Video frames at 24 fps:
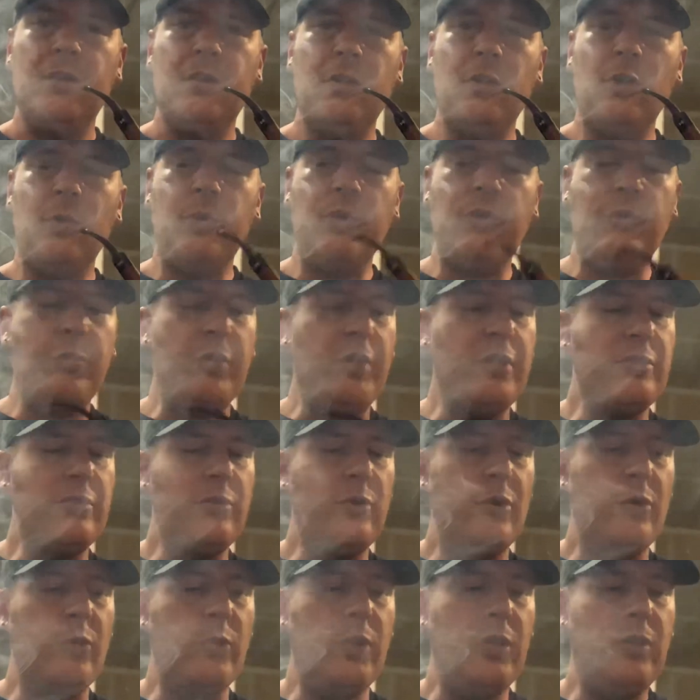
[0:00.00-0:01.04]
Hope everybody's
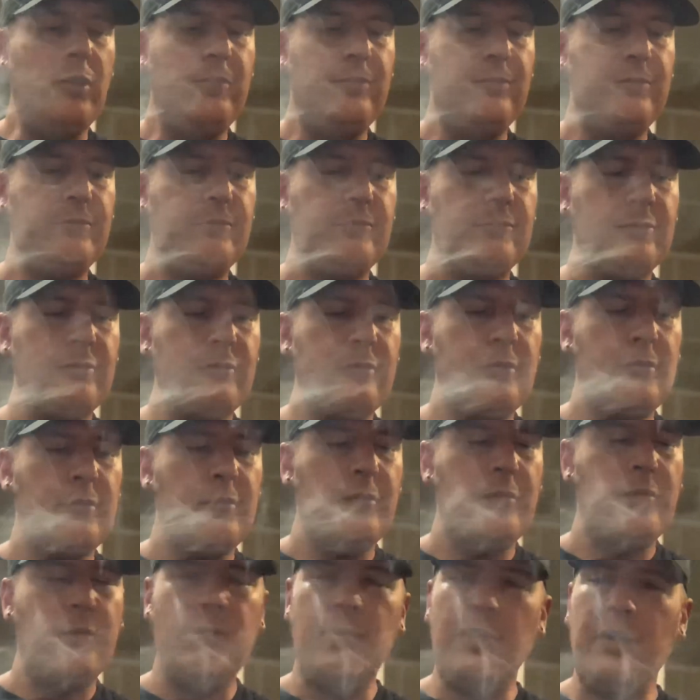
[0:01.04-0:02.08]
doing well.
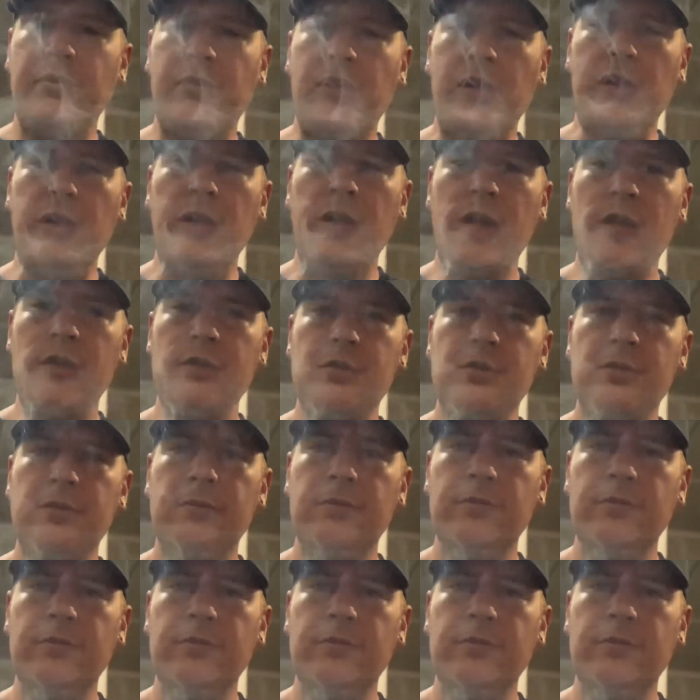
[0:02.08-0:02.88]
Love all you guys.